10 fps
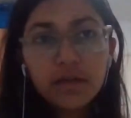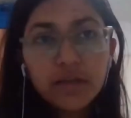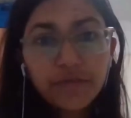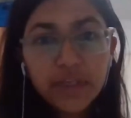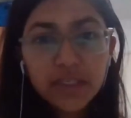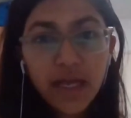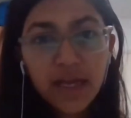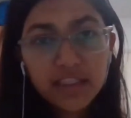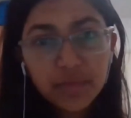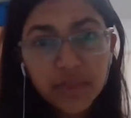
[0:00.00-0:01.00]
here the visa
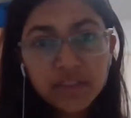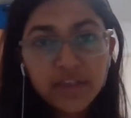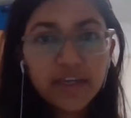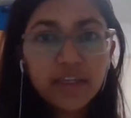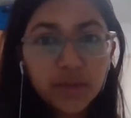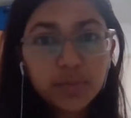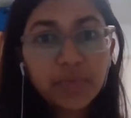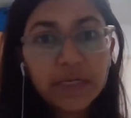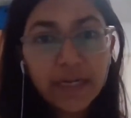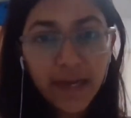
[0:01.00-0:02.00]
acceptance rate is
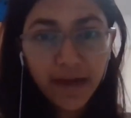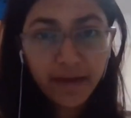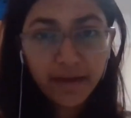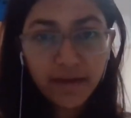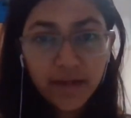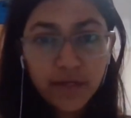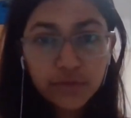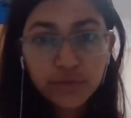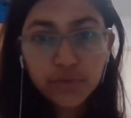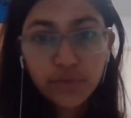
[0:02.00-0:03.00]
pretty high,
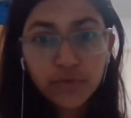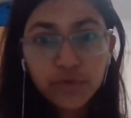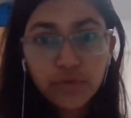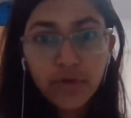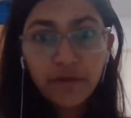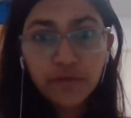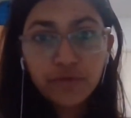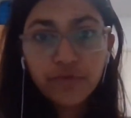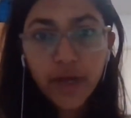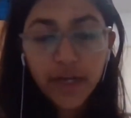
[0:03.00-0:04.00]
so you don't
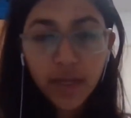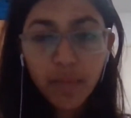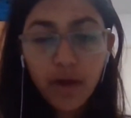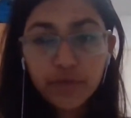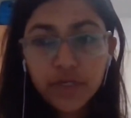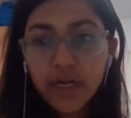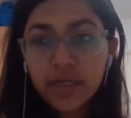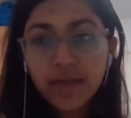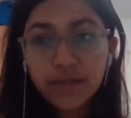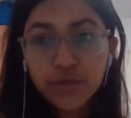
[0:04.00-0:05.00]
have to worry about it
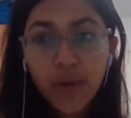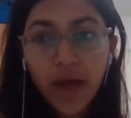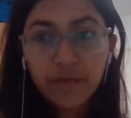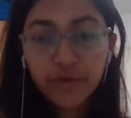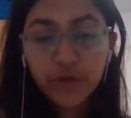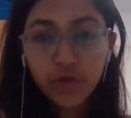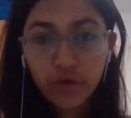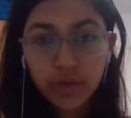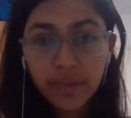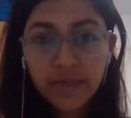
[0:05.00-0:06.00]
unless you have your
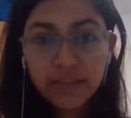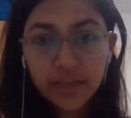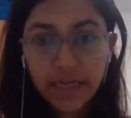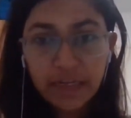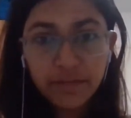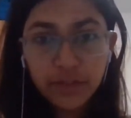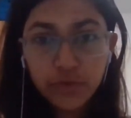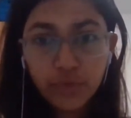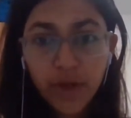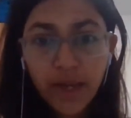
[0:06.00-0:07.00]
documents ready
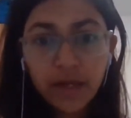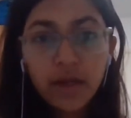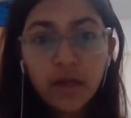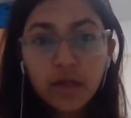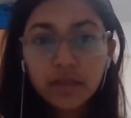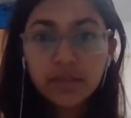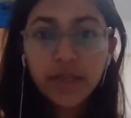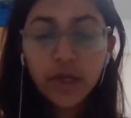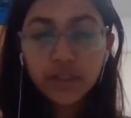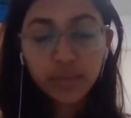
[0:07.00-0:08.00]
with you and
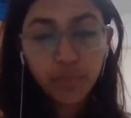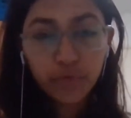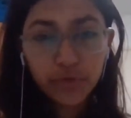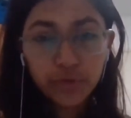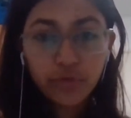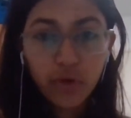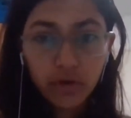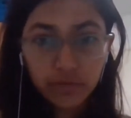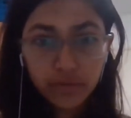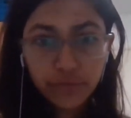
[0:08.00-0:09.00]
they support
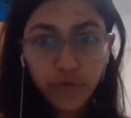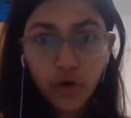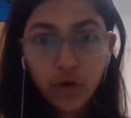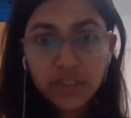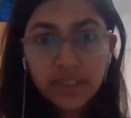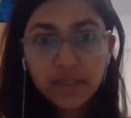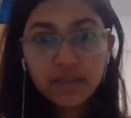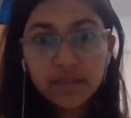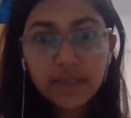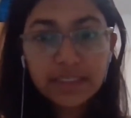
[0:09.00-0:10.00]
you for all
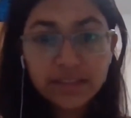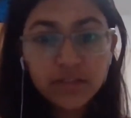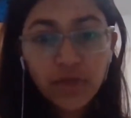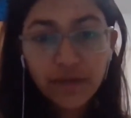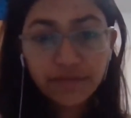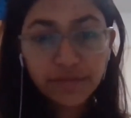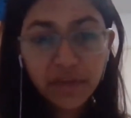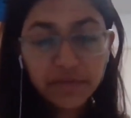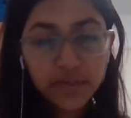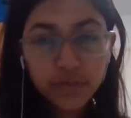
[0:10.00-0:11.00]
the reasons you
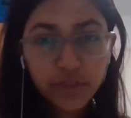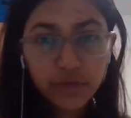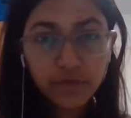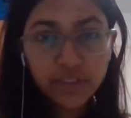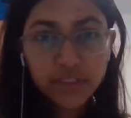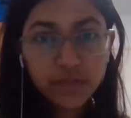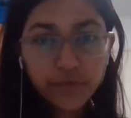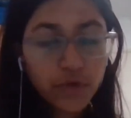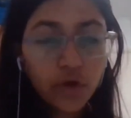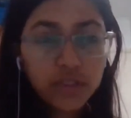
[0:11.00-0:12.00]
have given to the
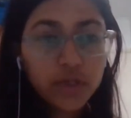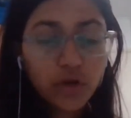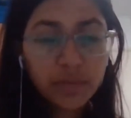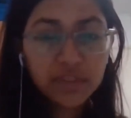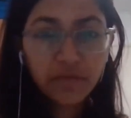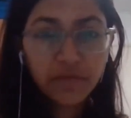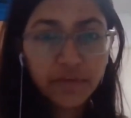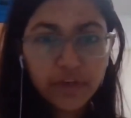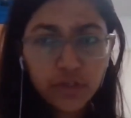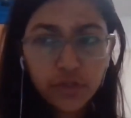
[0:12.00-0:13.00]
universities, for all the documents you
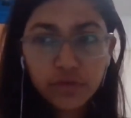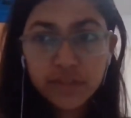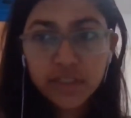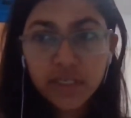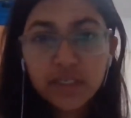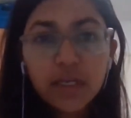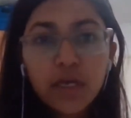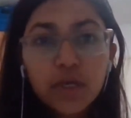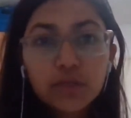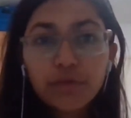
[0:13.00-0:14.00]
have given to the universities.
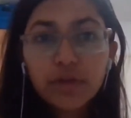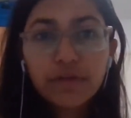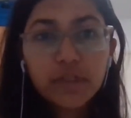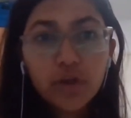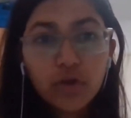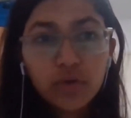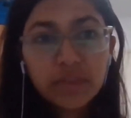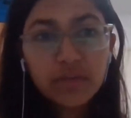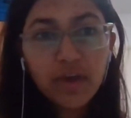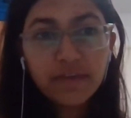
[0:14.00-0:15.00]
So, whatever the
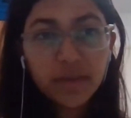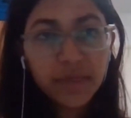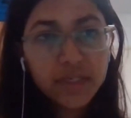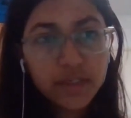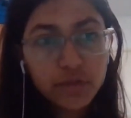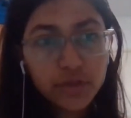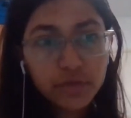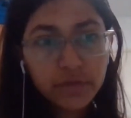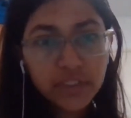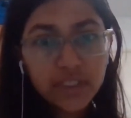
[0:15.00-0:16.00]
documents you have submitted to
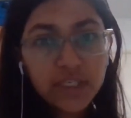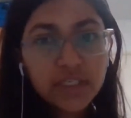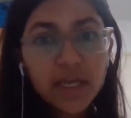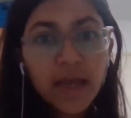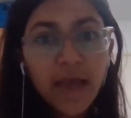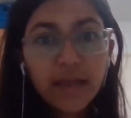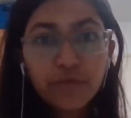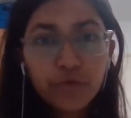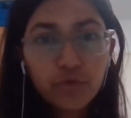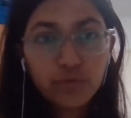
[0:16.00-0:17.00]
the universities,
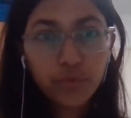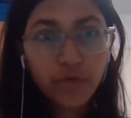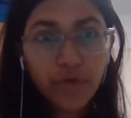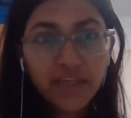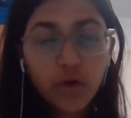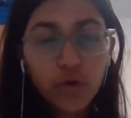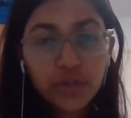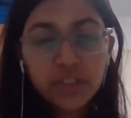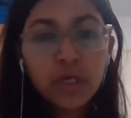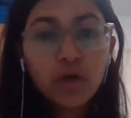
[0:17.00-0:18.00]
and if you provide the
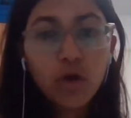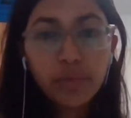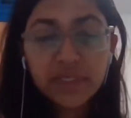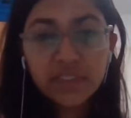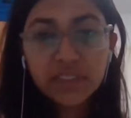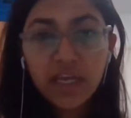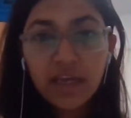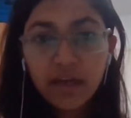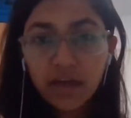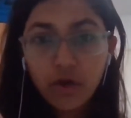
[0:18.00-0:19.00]
original copies